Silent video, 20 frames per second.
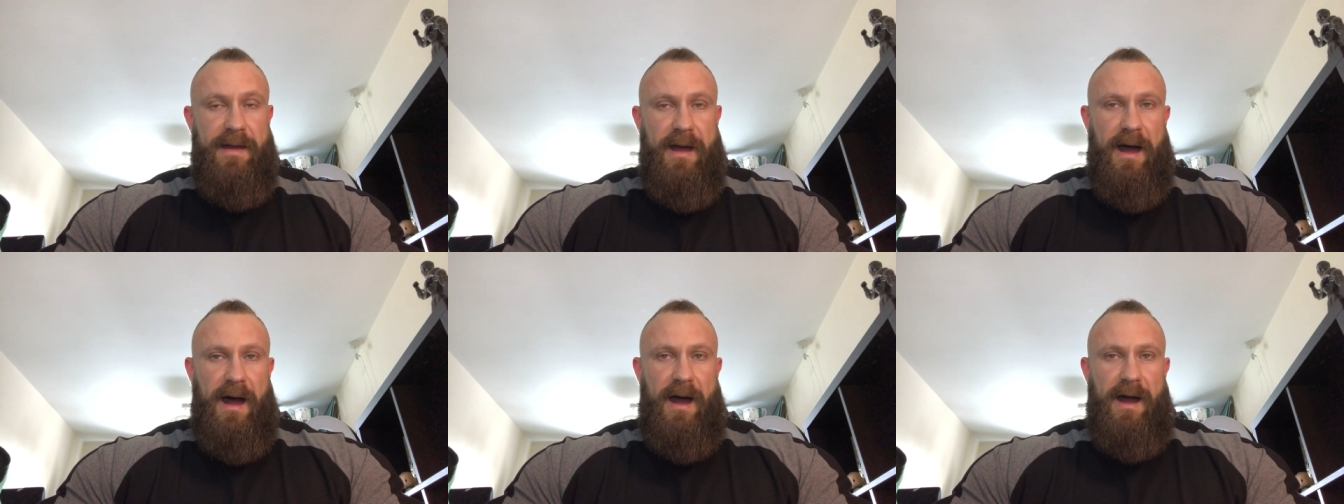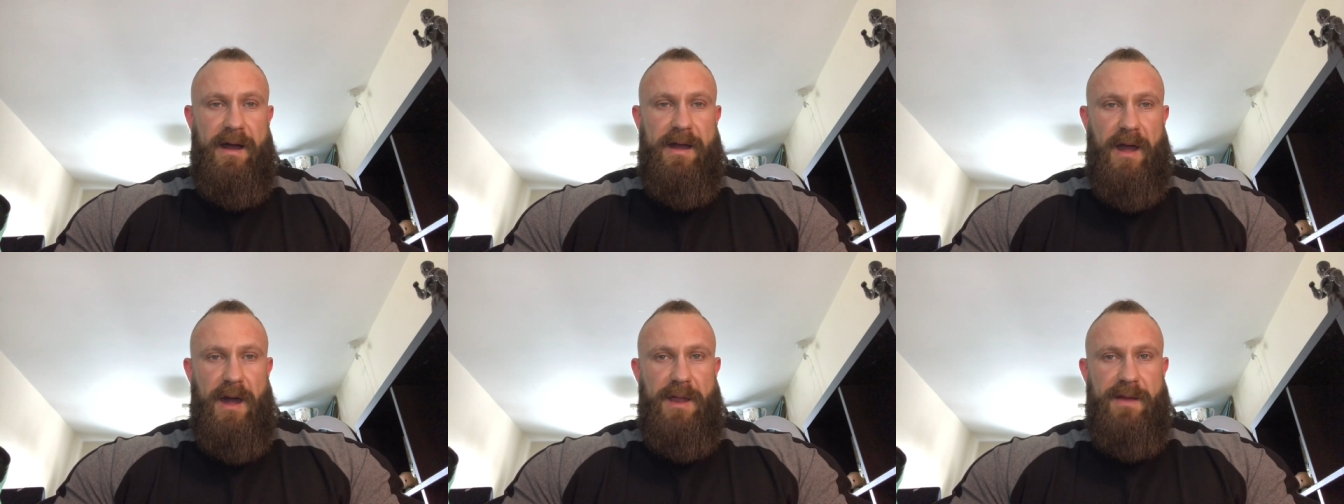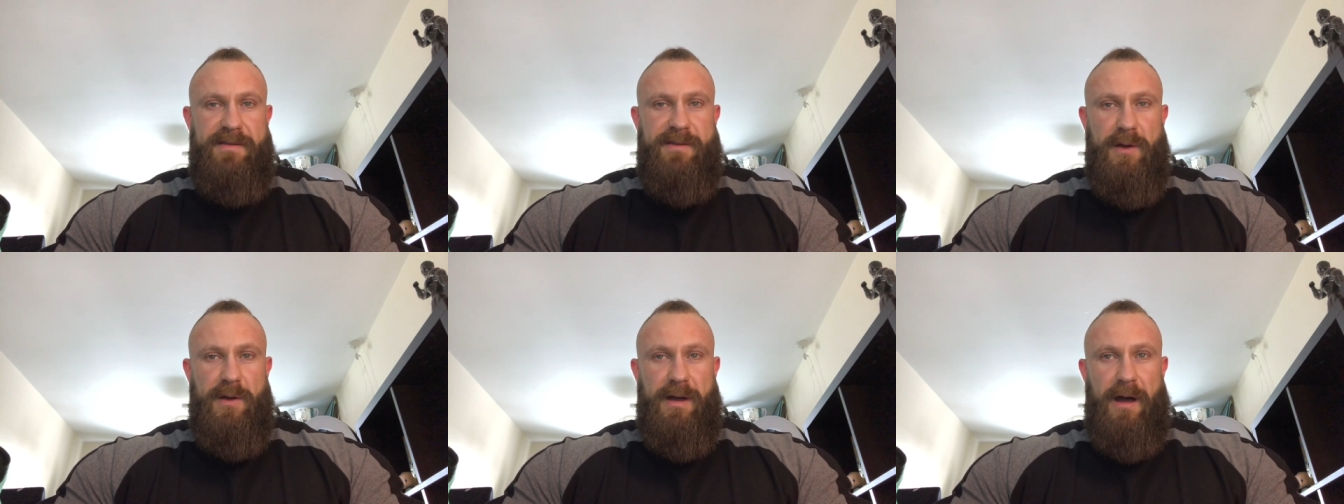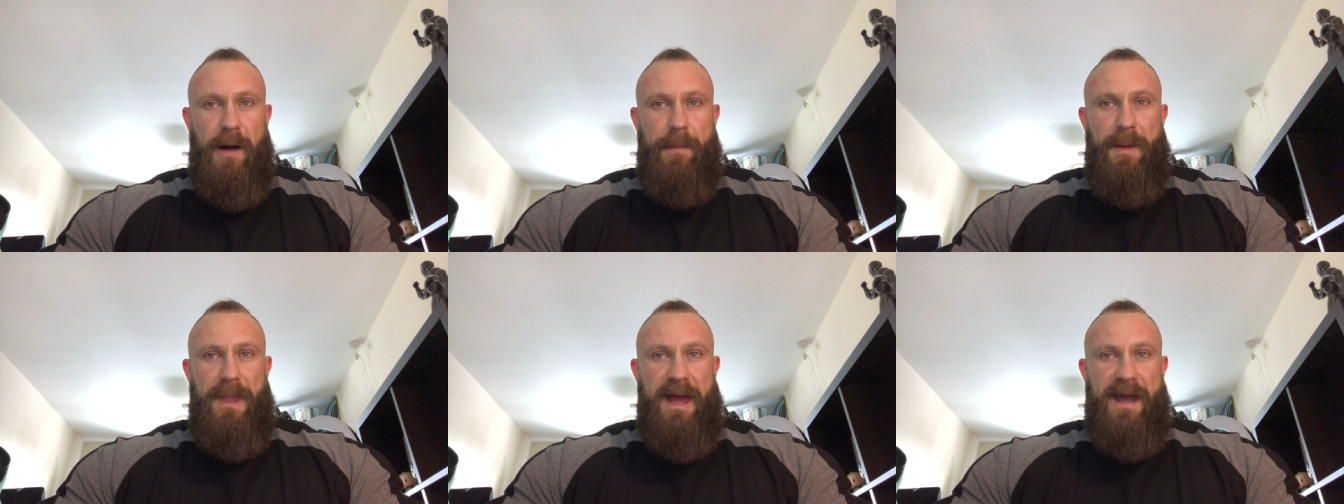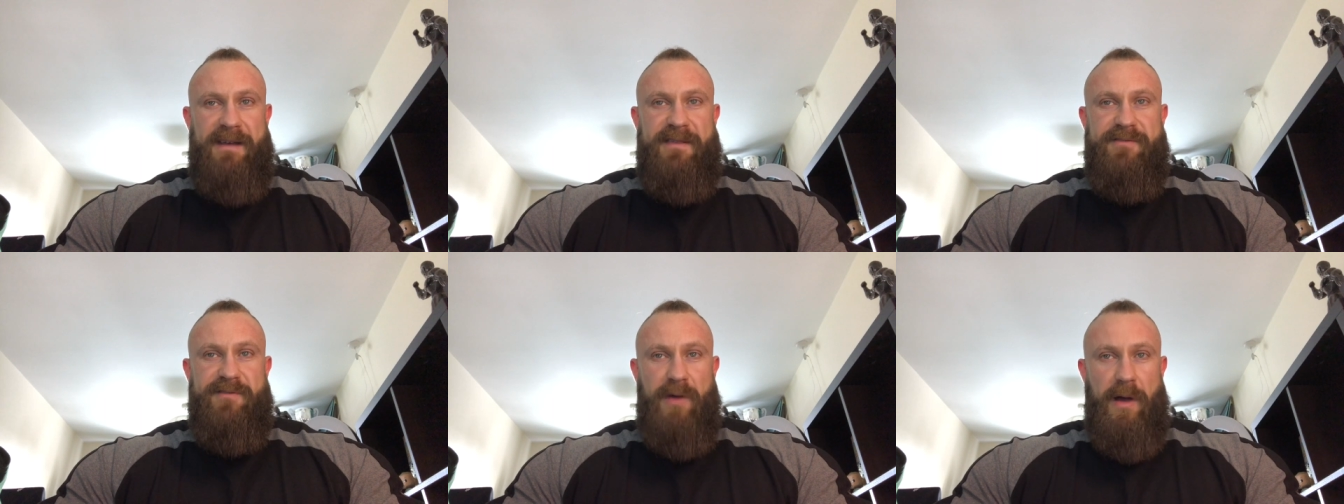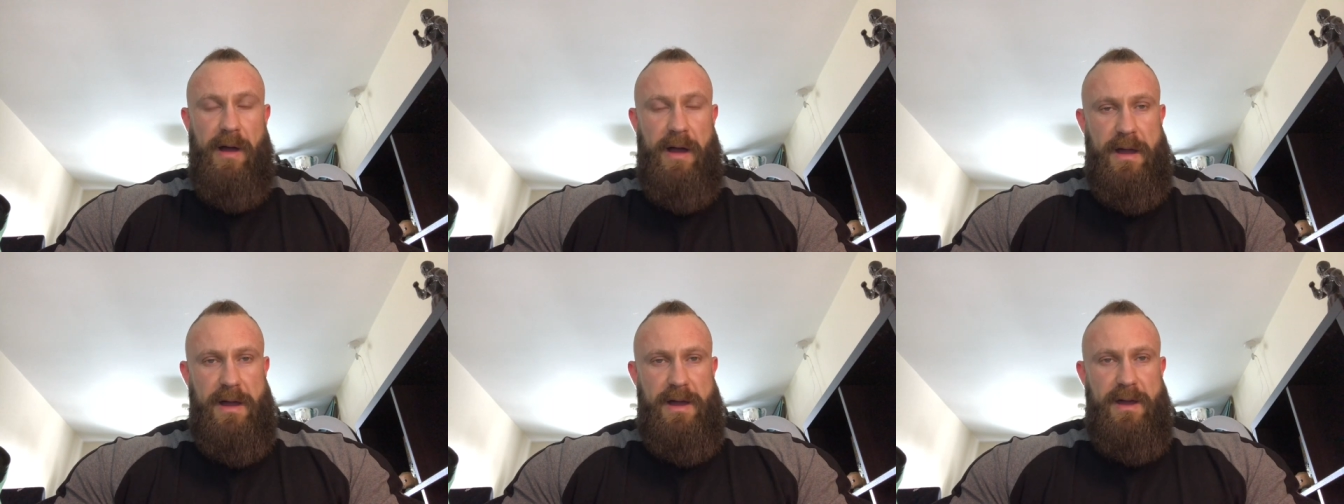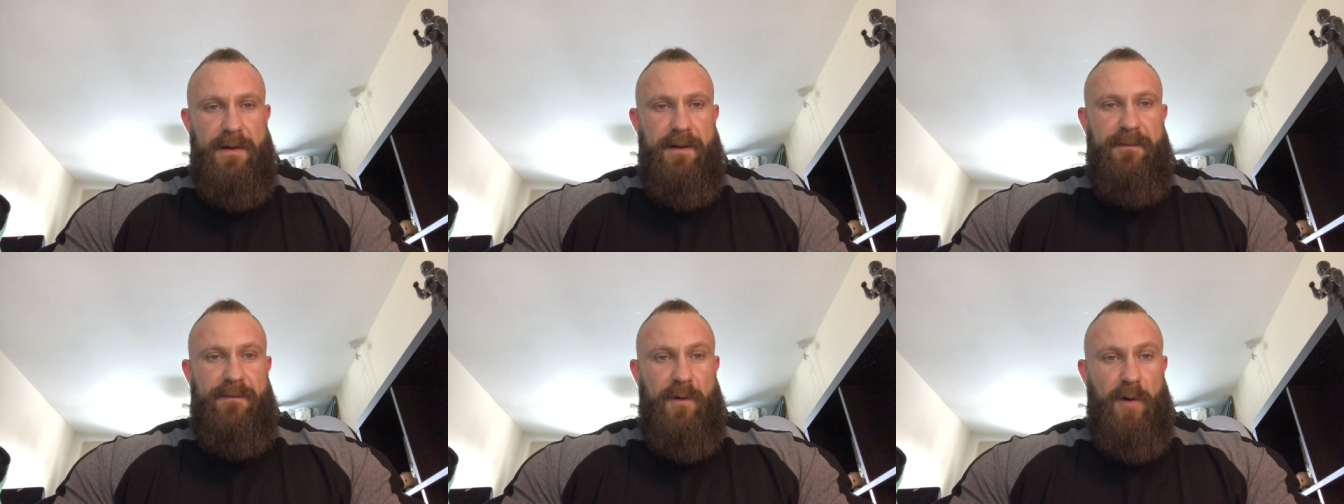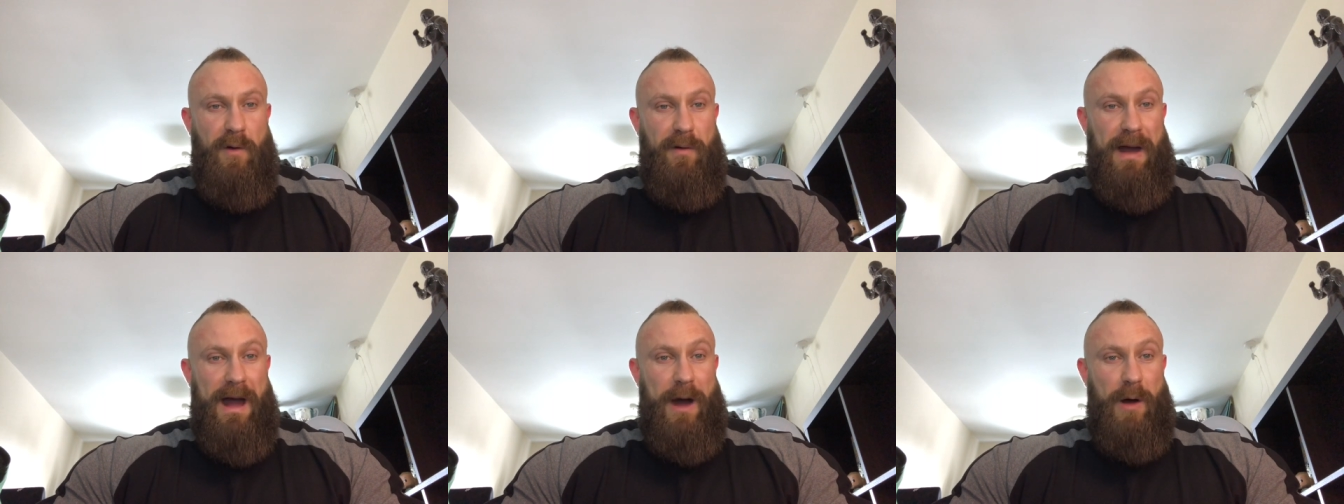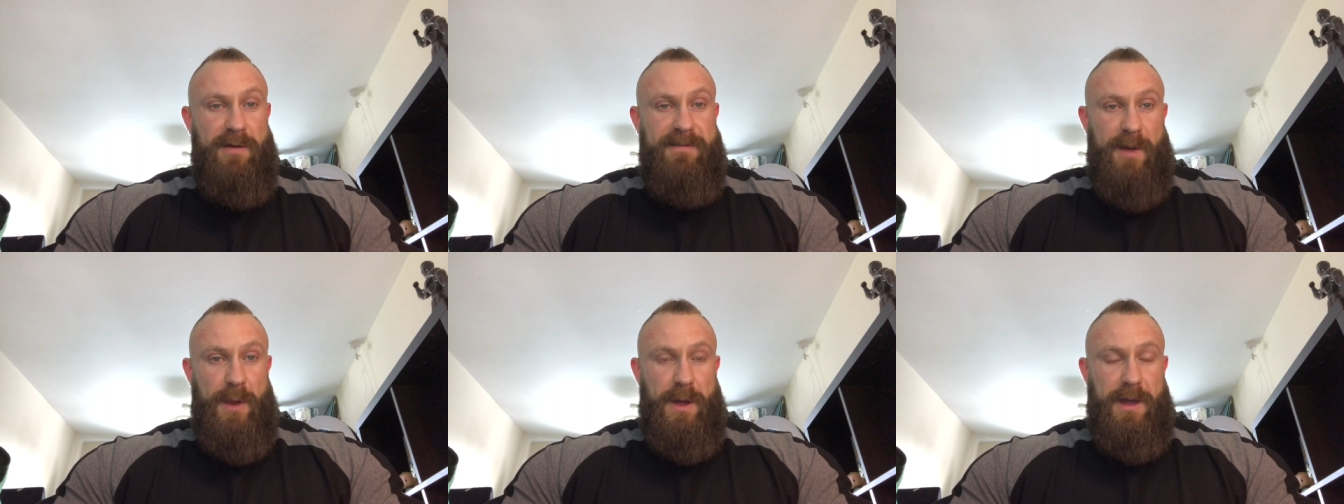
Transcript: Uh, kind of took up an extra four hours on